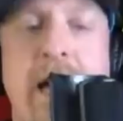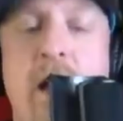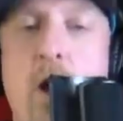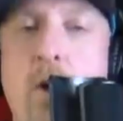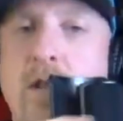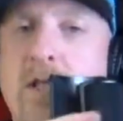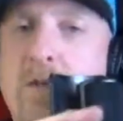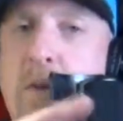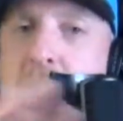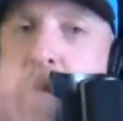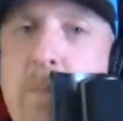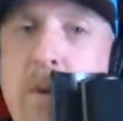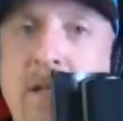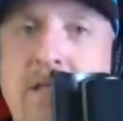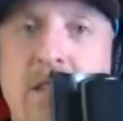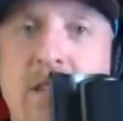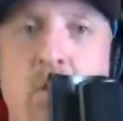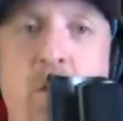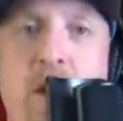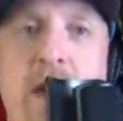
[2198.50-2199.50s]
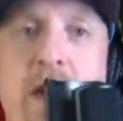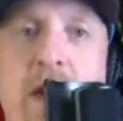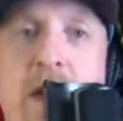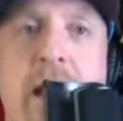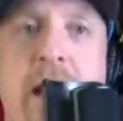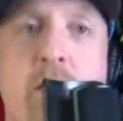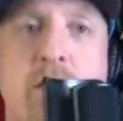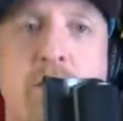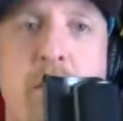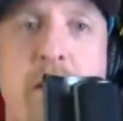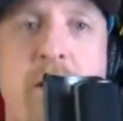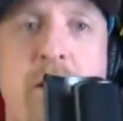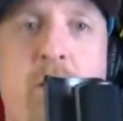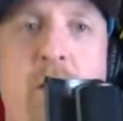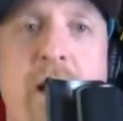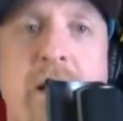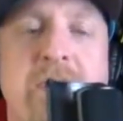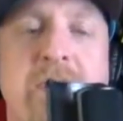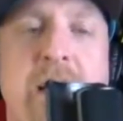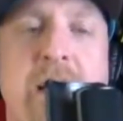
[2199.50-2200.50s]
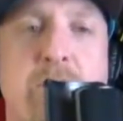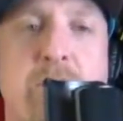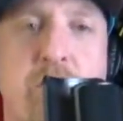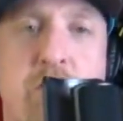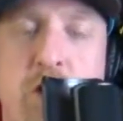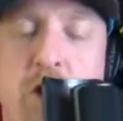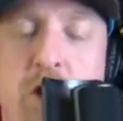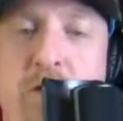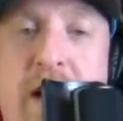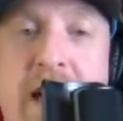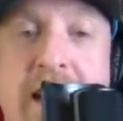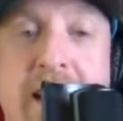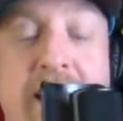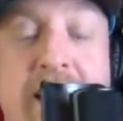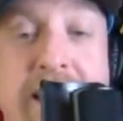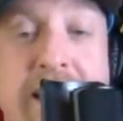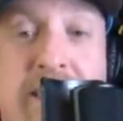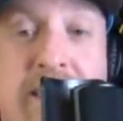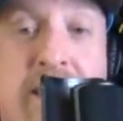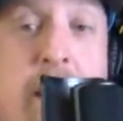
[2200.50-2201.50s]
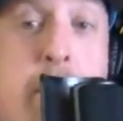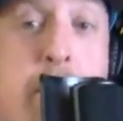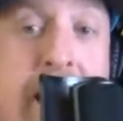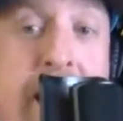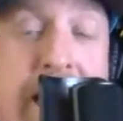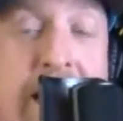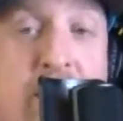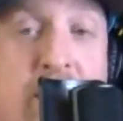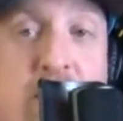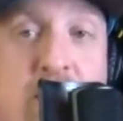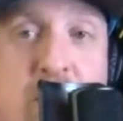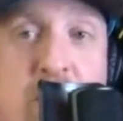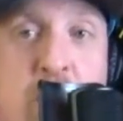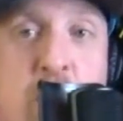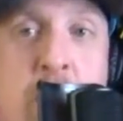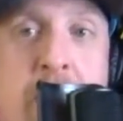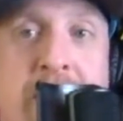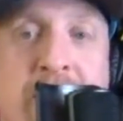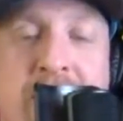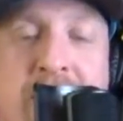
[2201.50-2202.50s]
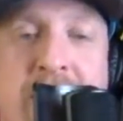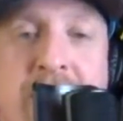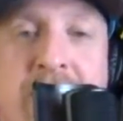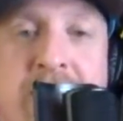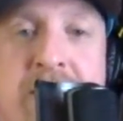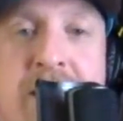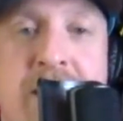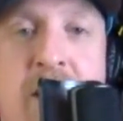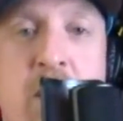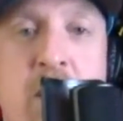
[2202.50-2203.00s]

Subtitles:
I know it's been a busy week. I know it's been crazy. I'm sure you've had at least a meeting or two about this.